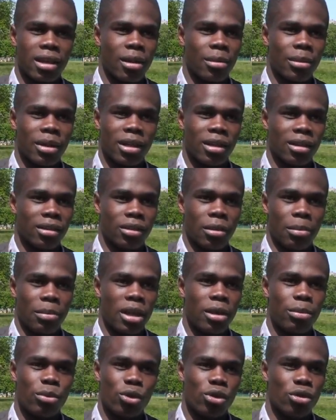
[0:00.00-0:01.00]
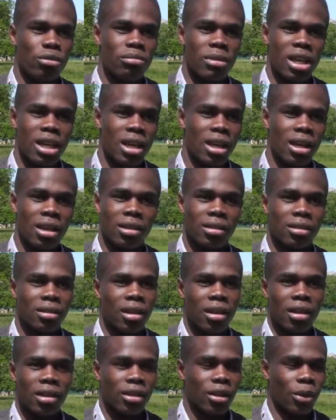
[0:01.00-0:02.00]
I mean, the people you meet,
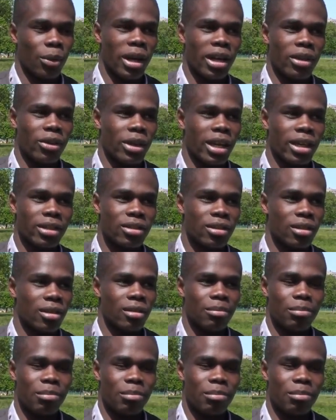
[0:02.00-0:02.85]
the way you get to